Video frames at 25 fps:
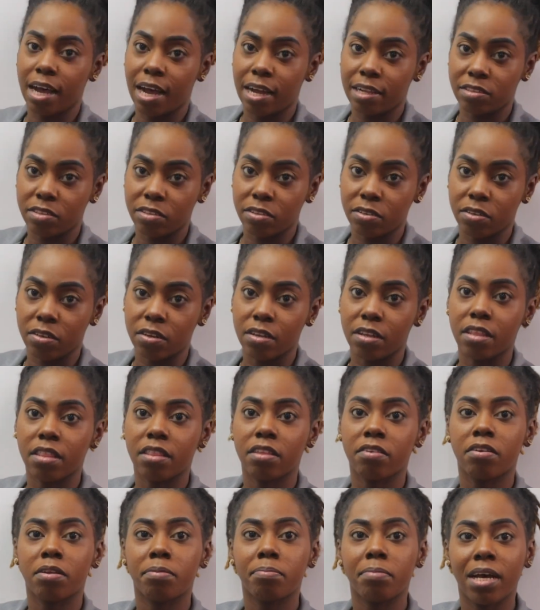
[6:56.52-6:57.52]
cancer,
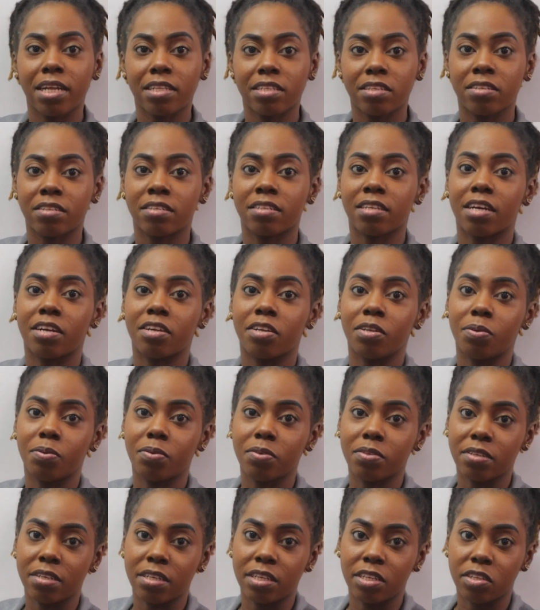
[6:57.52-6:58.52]
3 methods are
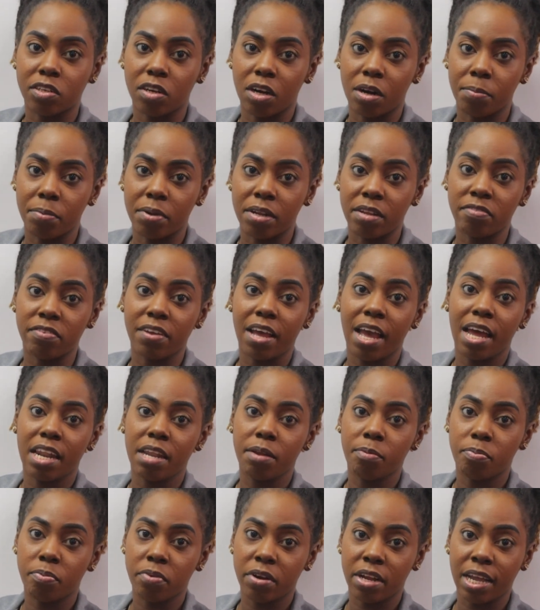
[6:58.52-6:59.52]
used to determine if
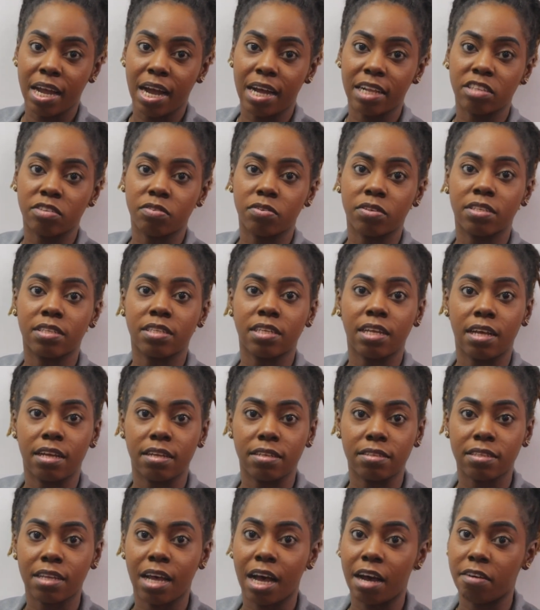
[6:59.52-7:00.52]
any precancerous
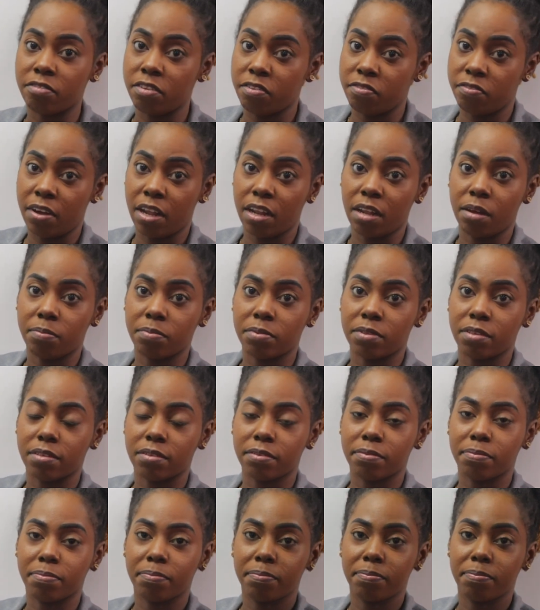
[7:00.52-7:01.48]
cells have developed.